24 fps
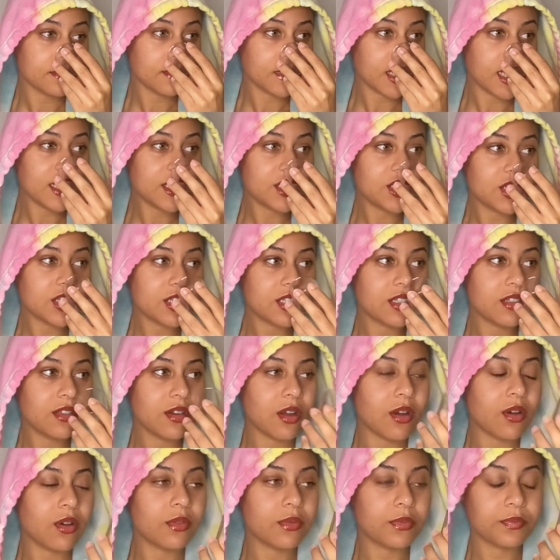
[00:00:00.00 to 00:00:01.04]
it's just, you
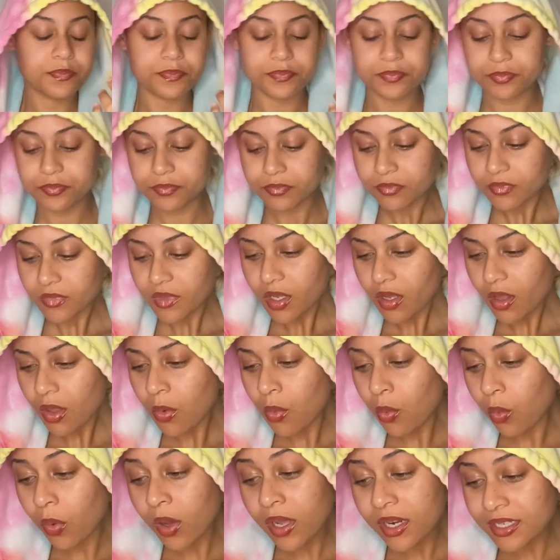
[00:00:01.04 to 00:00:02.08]
know,
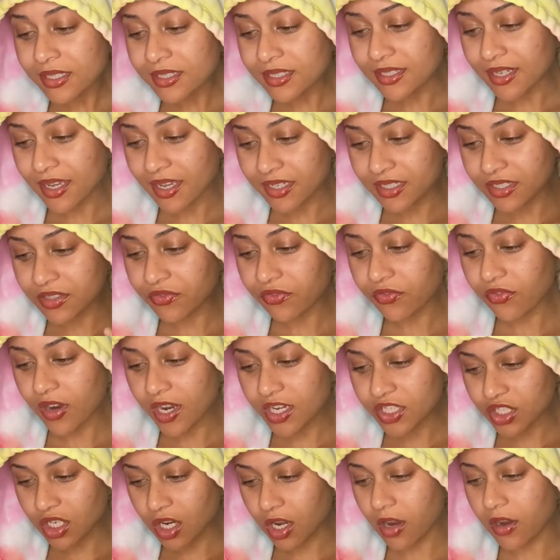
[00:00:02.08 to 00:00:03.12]
what it says,
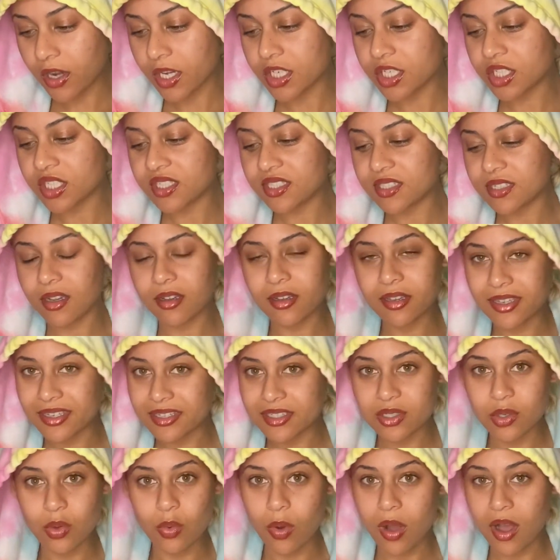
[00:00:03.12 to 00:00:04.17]
fresh orange,
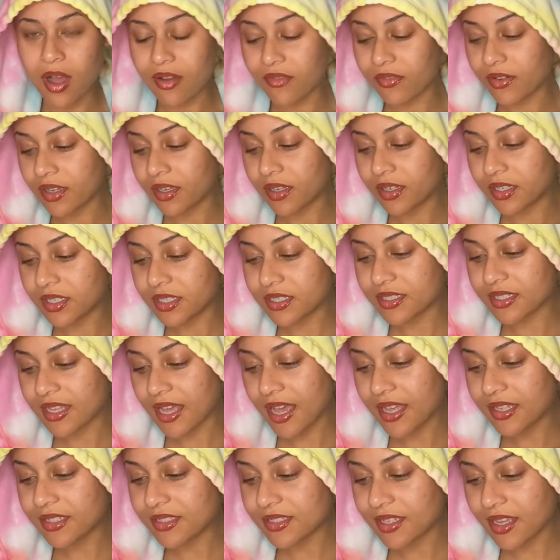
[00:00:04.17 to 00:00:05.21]
sun-kissed guava. It's
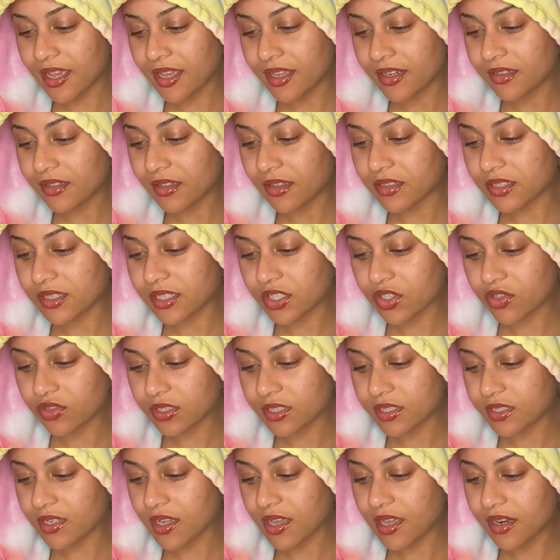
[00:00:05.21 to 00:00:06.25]
that scent, the
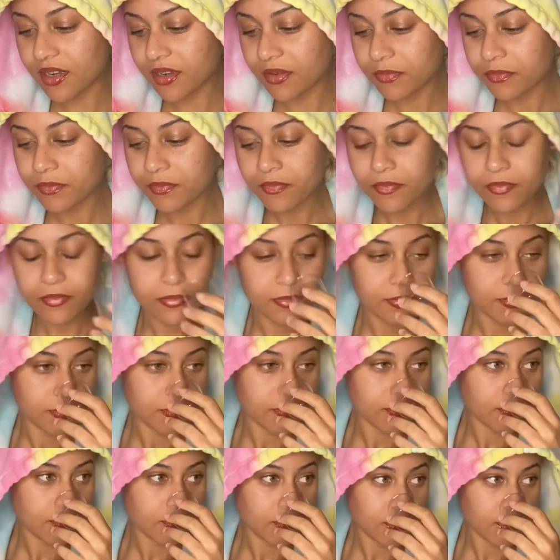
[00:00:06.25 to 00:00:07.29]
citrus scent,
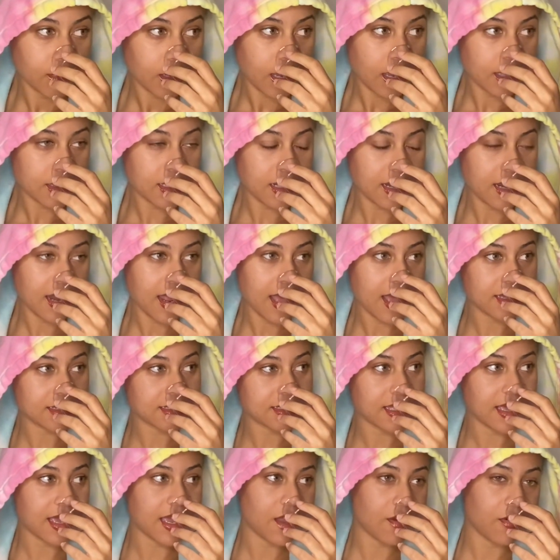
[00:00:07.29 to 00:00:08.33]
and then it has
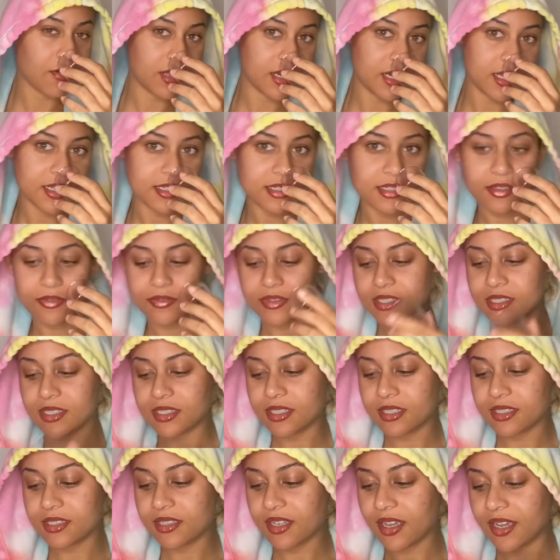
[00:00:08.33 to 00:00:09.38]
the airiness of the
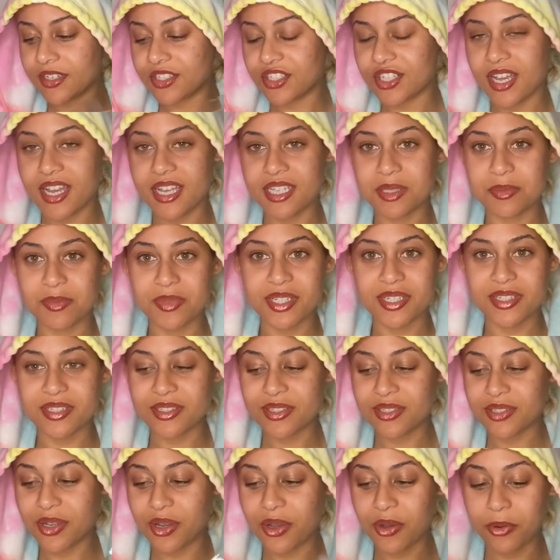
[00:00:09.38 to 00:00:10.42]
seaside jasmine.
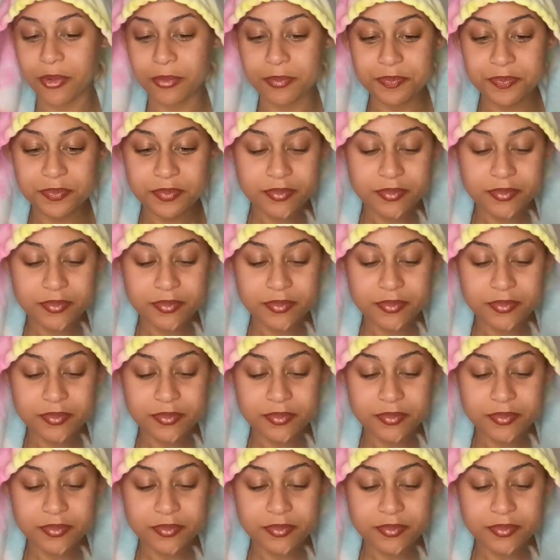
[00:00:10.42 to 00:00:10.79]
So